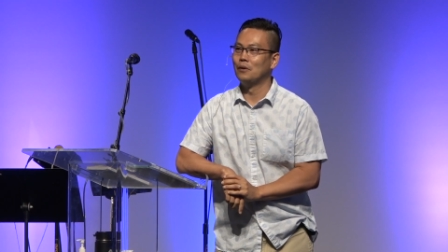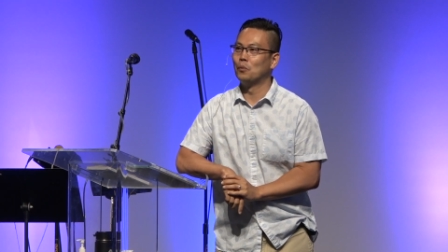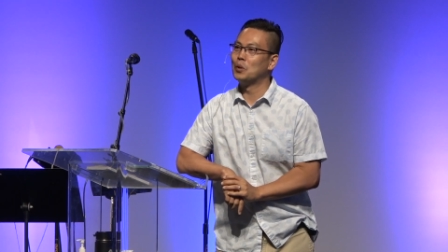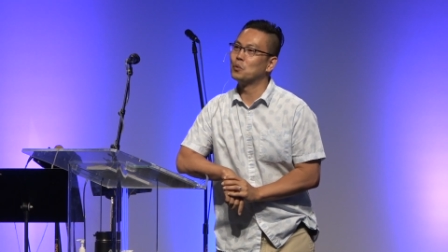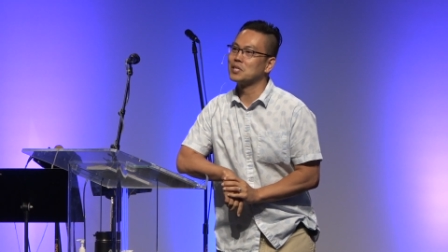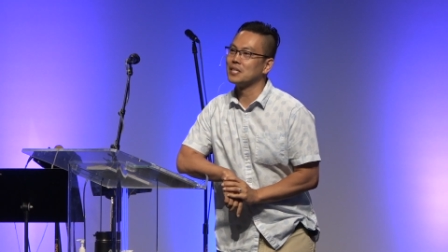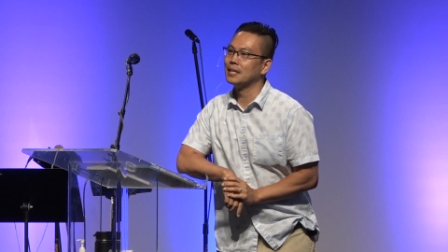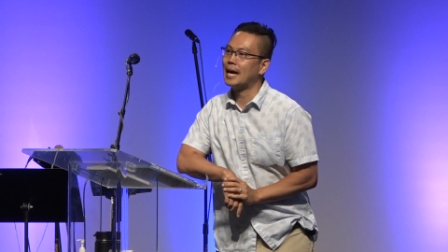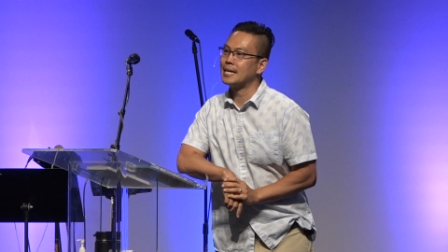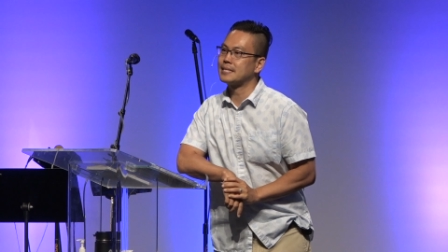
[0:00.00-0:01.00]
When was the
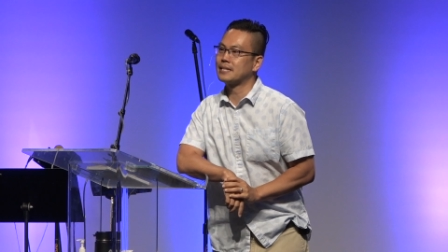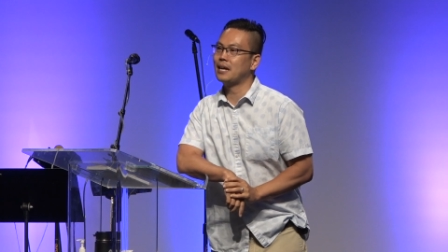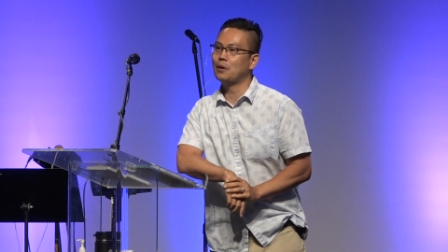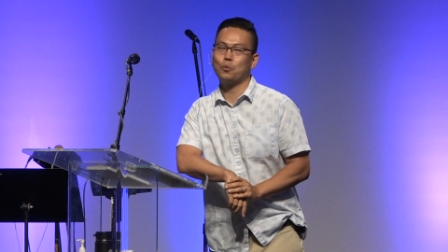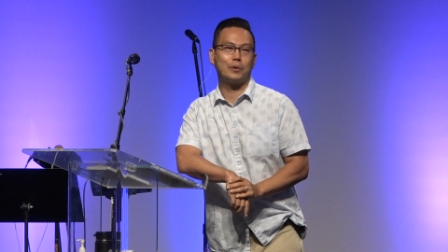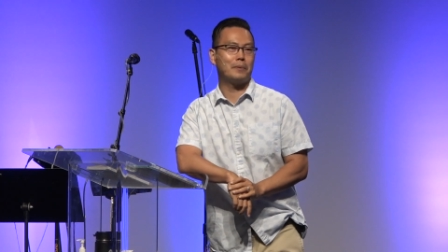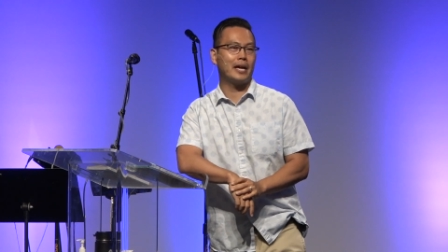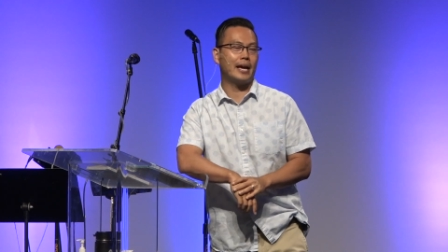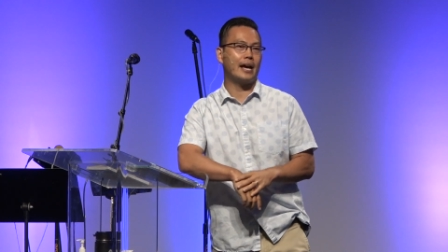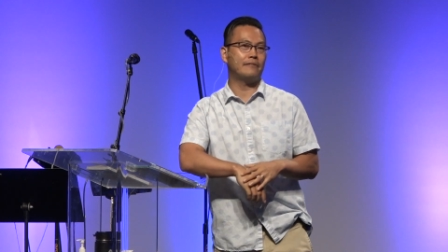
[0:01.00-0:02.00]
last time we
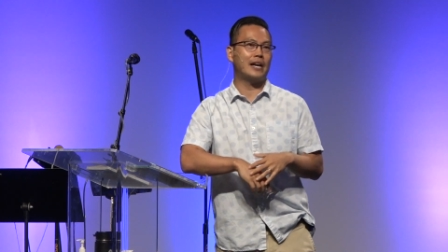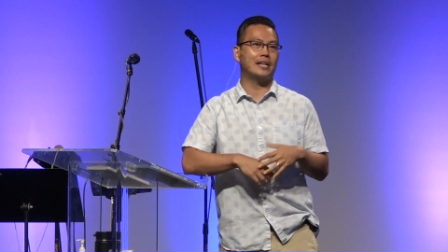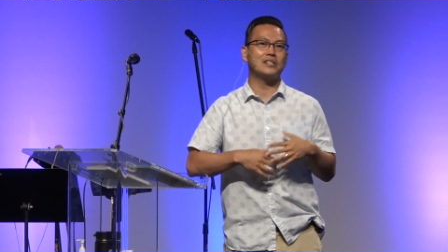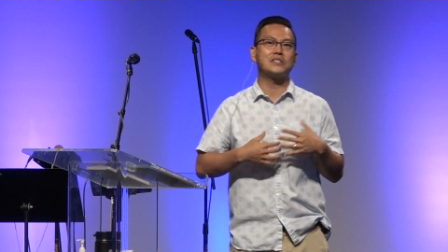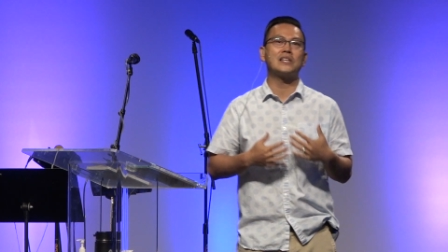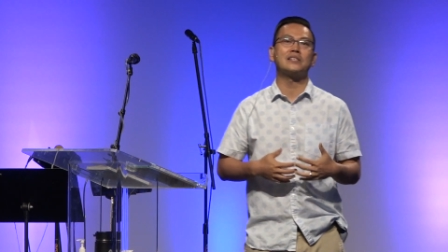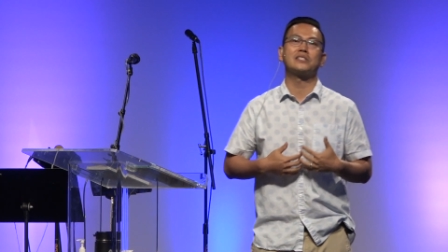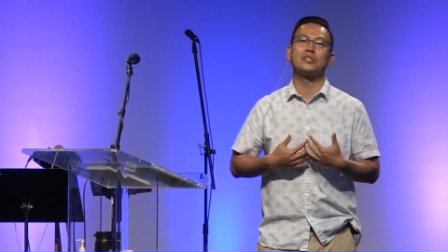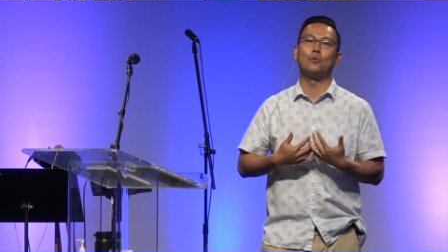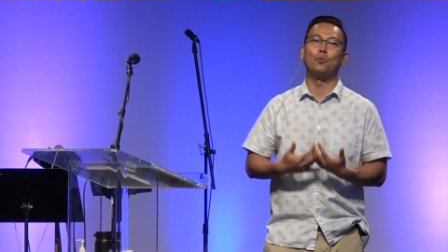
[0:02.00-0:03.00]
may have had a
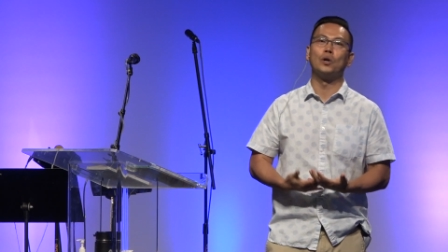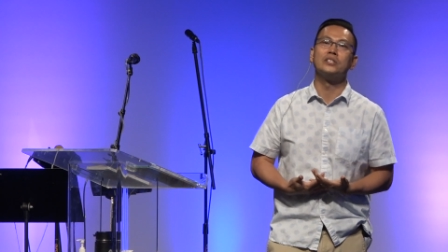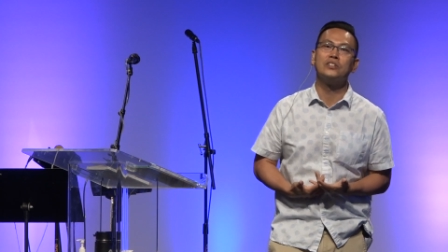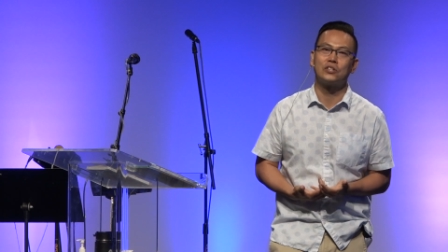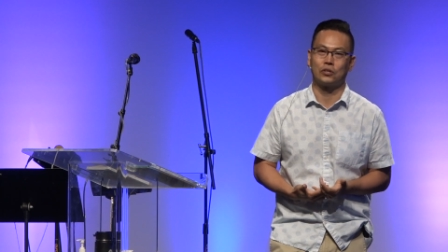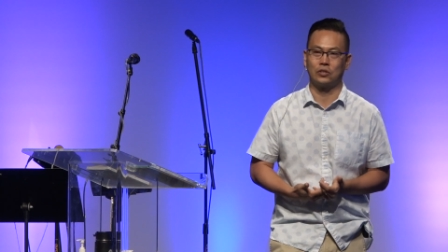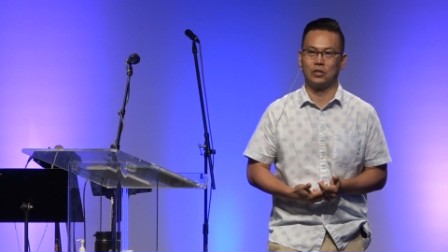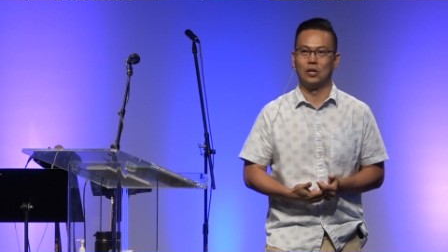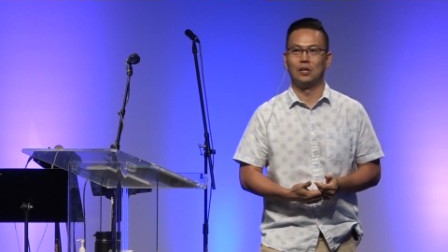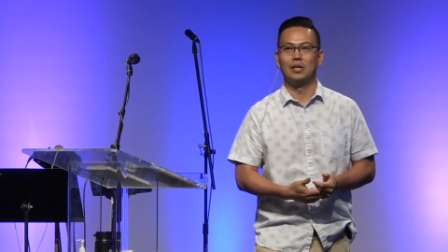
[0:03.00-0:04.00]
sense of wonder
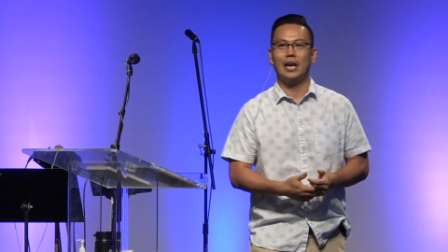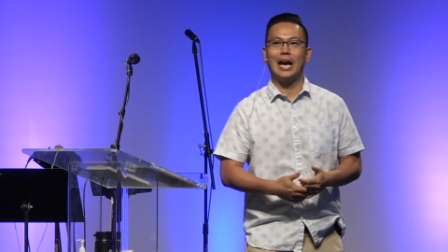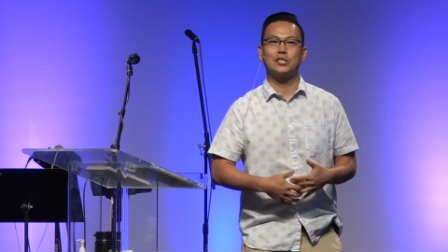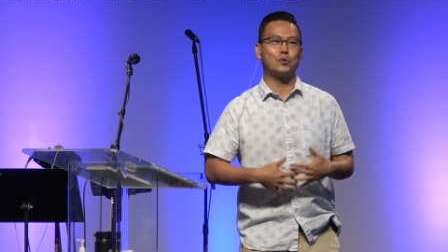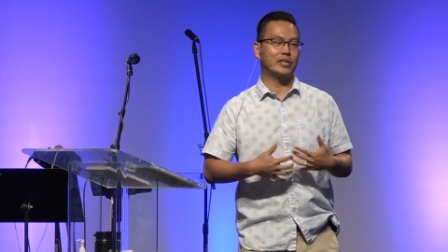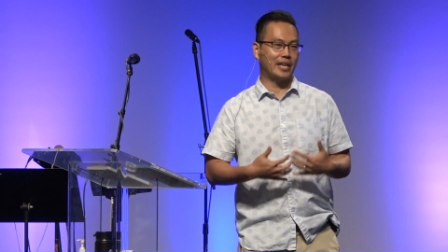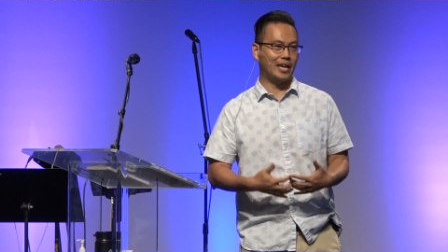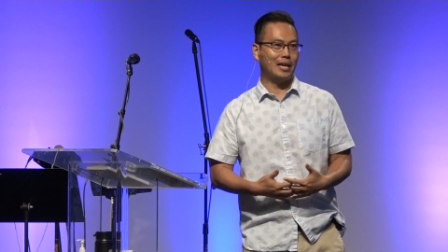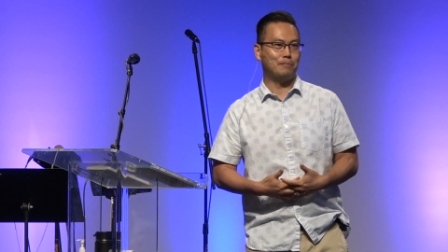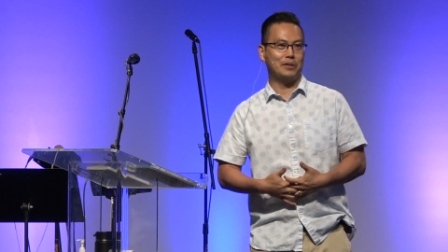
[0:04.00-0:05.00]
as we
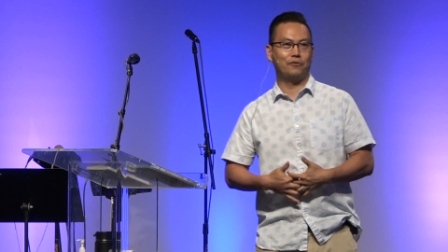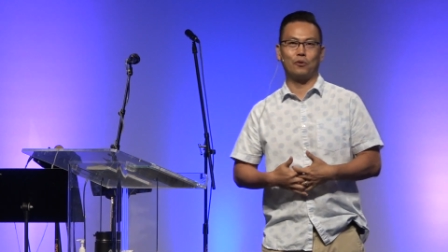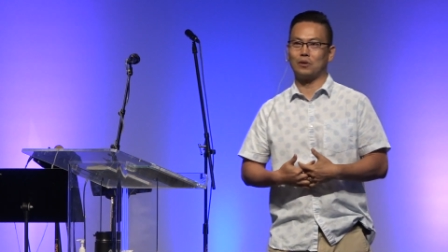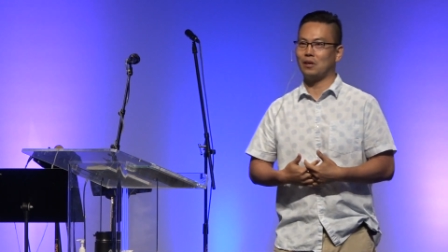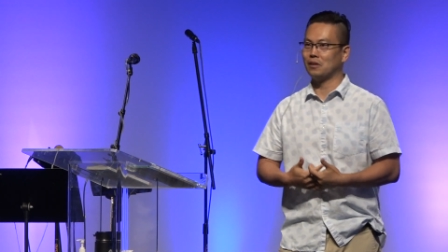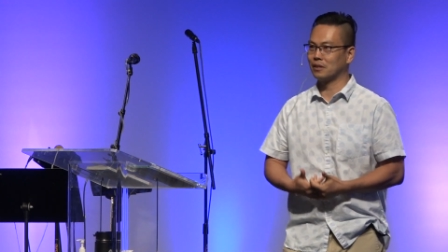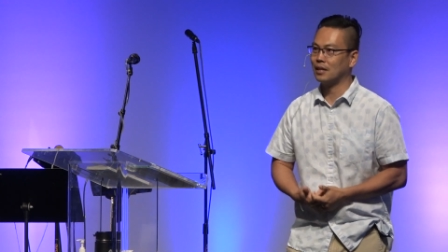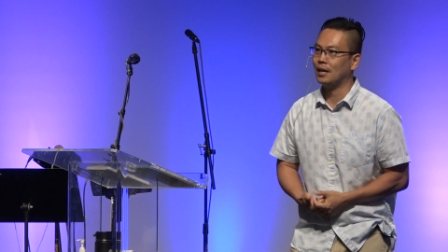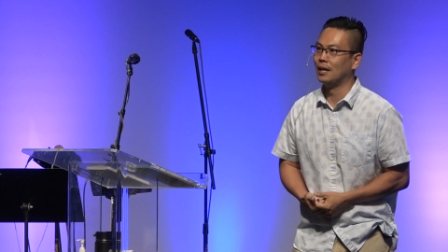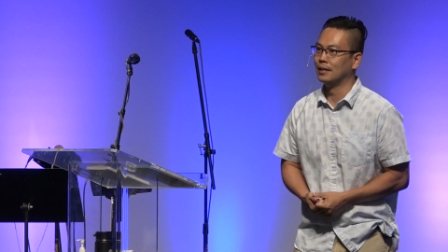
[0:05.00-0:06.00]
came before our
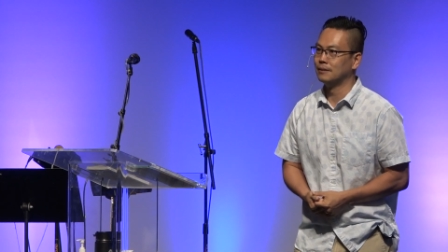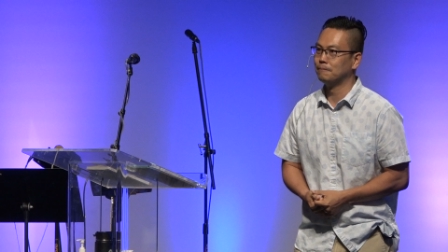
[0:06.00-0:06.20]
God?